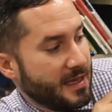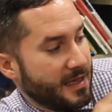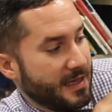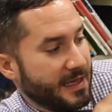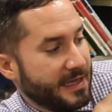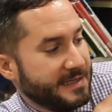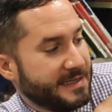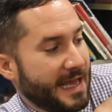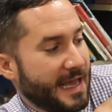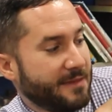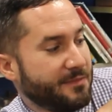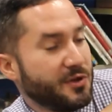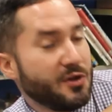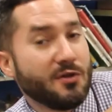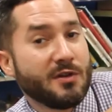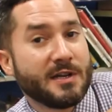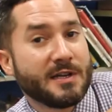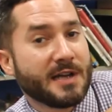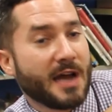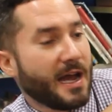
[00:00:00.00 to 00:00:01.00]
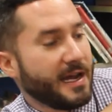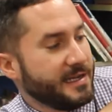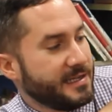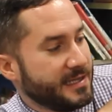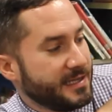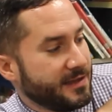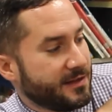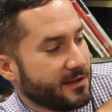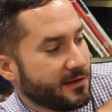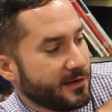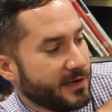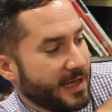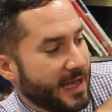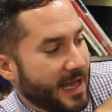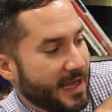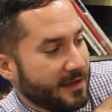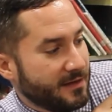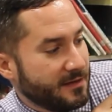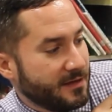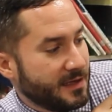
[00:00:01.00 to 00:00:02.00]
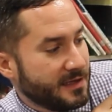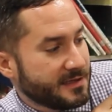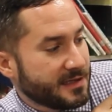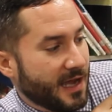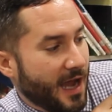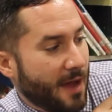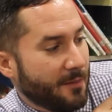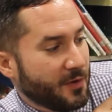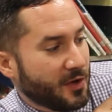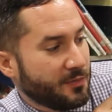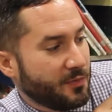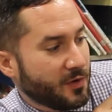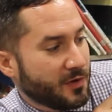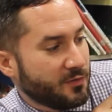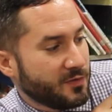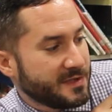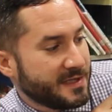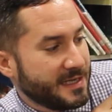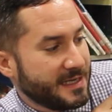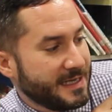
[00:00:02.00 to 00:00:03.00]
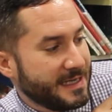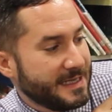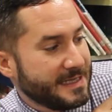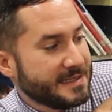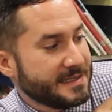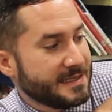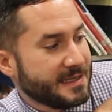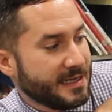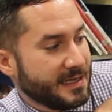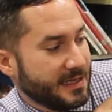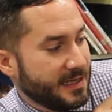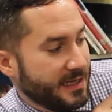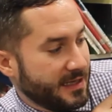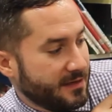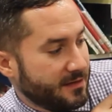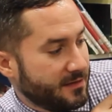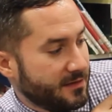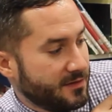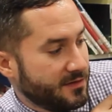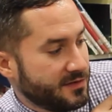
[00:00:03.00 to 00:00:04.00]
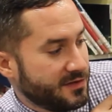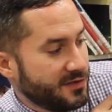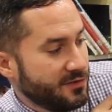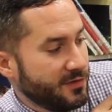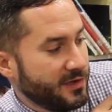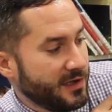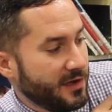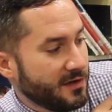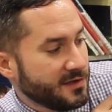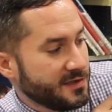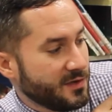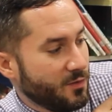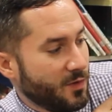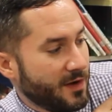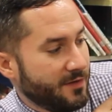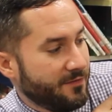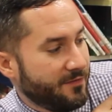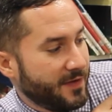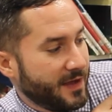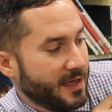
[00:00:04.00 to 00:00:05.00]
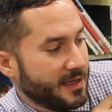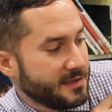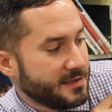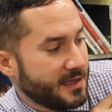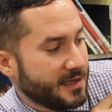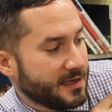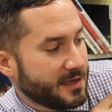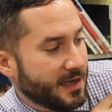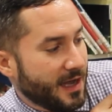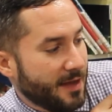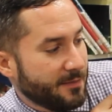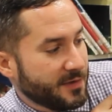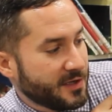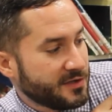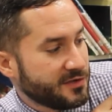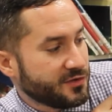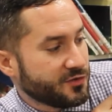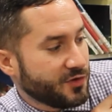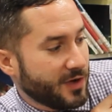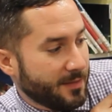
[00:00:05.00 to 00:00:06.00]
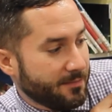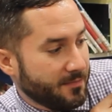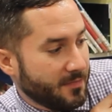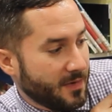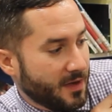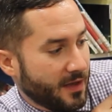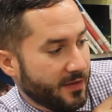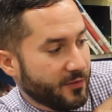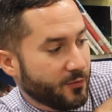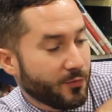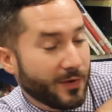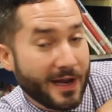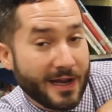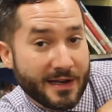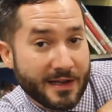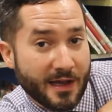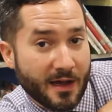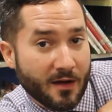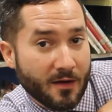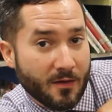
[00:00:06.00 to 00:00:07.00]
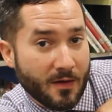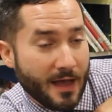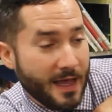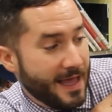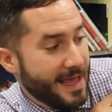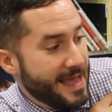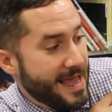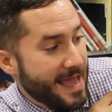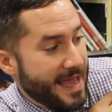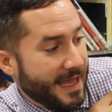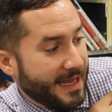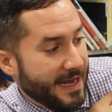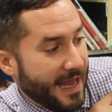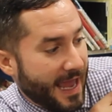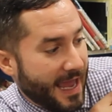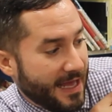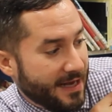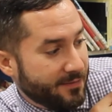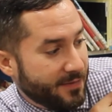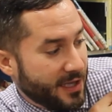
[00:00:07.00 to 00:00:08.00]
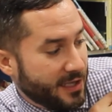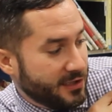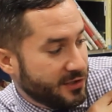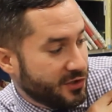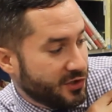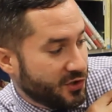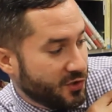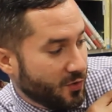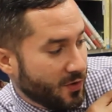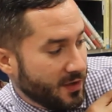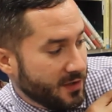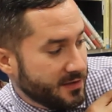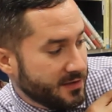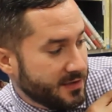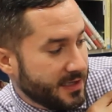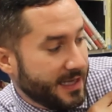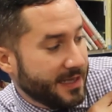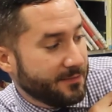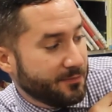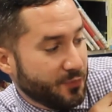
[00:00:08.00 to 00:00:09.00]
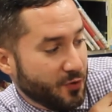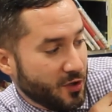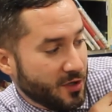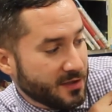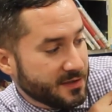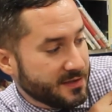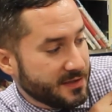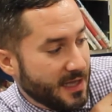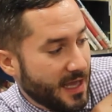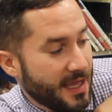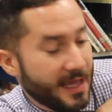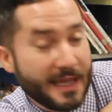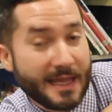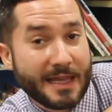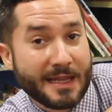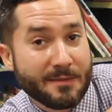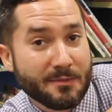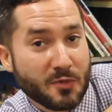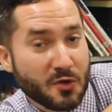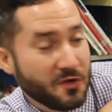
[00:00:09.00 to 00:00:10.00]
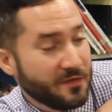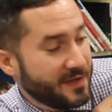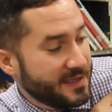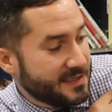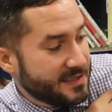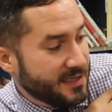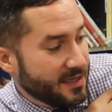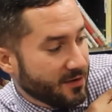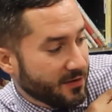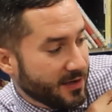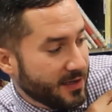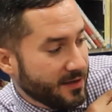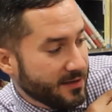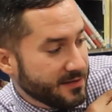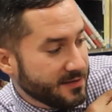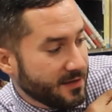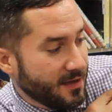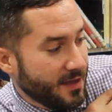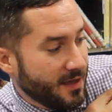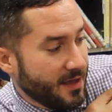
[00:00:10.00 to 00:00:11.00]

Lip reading: He debuted in 1938. His comic book was an instant hit. Soon he also won fans in a comic strip, on the radio, in animated shorts, in books, in movie serials.